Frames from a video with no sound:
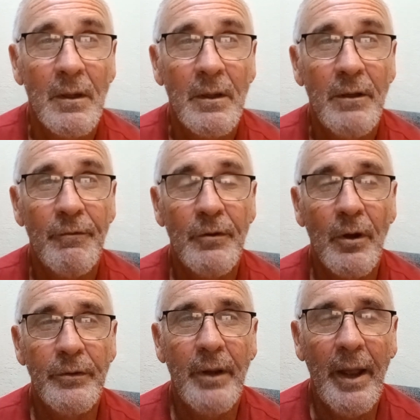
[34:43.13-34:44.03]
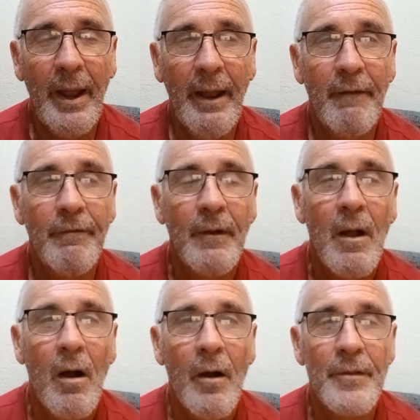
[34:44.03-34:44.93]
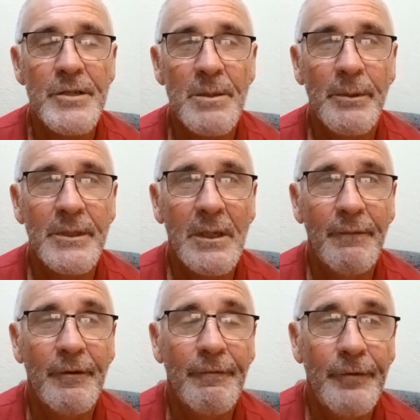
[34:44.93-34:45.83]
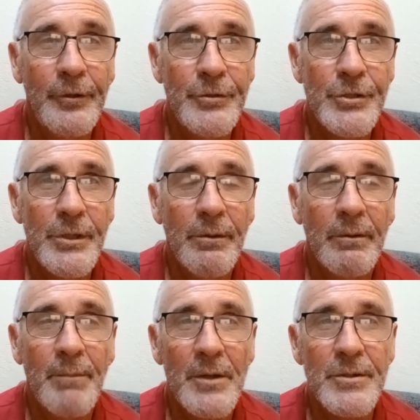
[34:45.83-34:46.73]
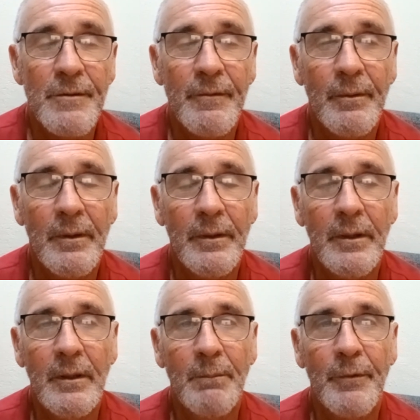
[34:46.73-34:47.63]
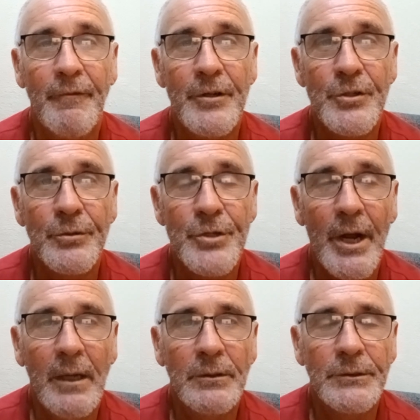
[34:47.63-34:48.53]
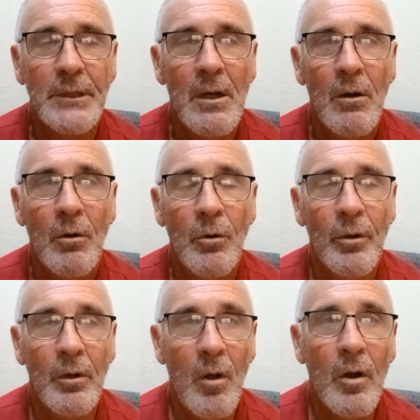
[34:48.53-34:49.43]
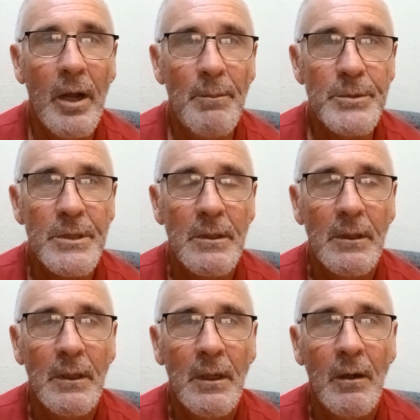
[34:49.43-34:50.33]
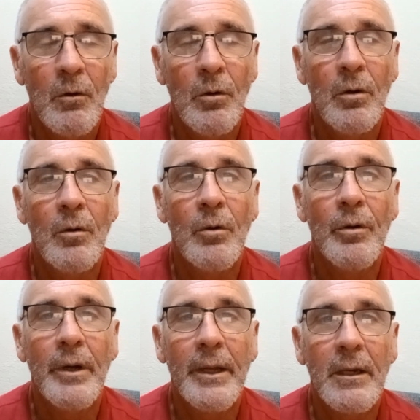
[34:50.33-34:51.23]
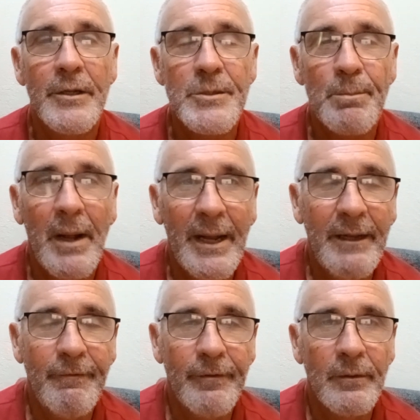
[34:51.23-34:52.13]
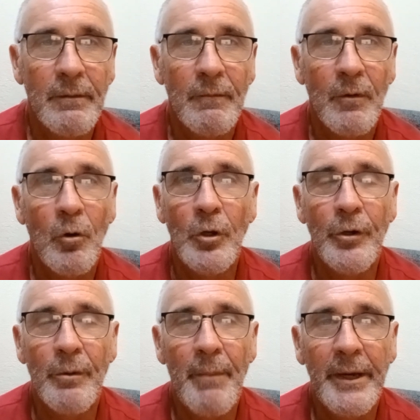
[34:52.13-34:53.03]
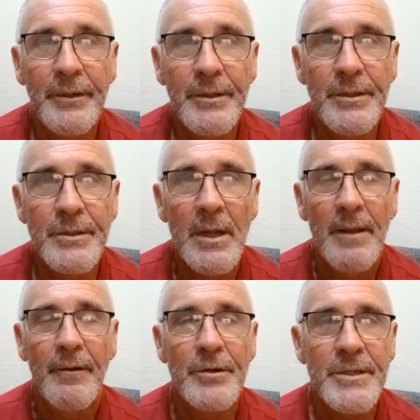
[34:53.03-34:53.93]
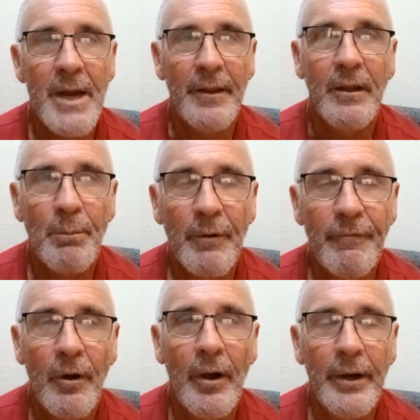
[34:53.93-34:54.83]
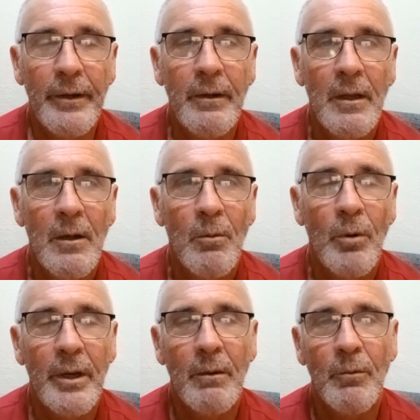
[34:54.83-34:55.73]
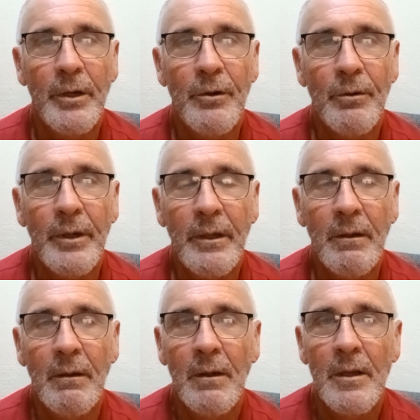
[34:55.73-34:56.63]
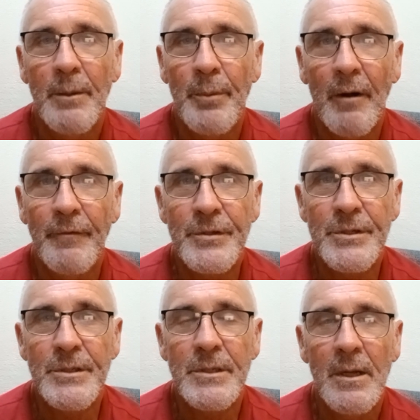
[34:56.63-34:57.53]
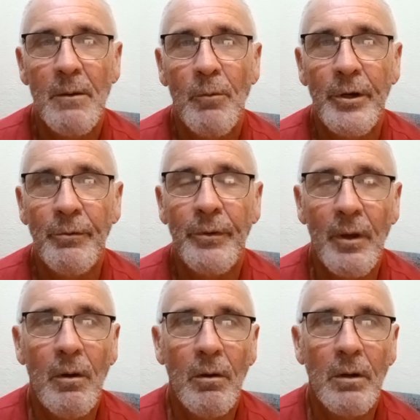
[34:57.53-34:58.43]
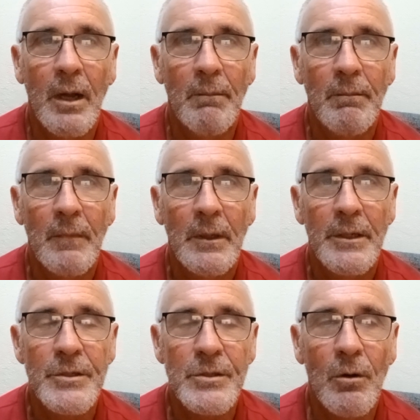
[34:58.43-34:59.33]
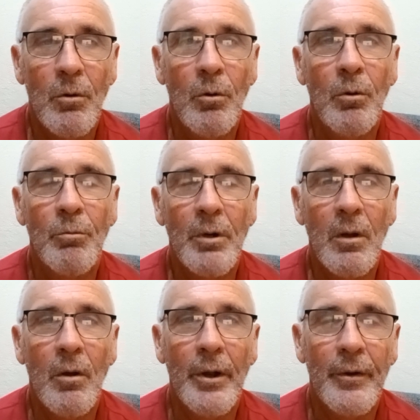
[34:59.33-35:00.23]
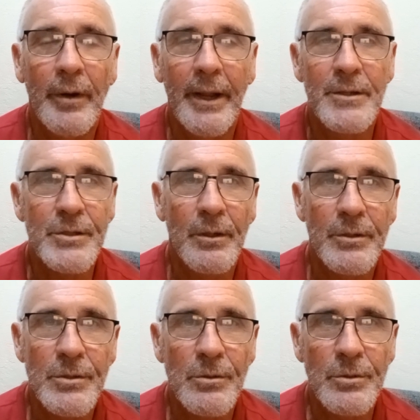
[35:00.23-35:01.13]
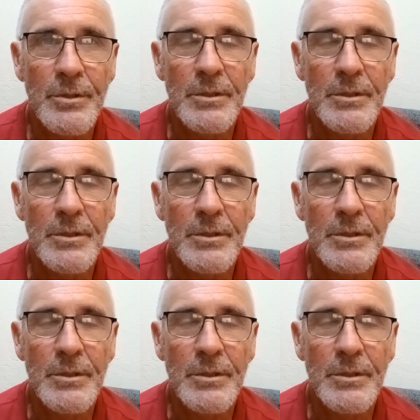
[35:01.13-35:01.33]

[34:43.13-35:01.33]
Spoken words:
You've got to have either someone deliver food to you in most of the provincial jails or lockups, or at least pay for all your amenities. There is nothing provided when you're in the provinces when you're in the lockup. It's all reliant on outside sources.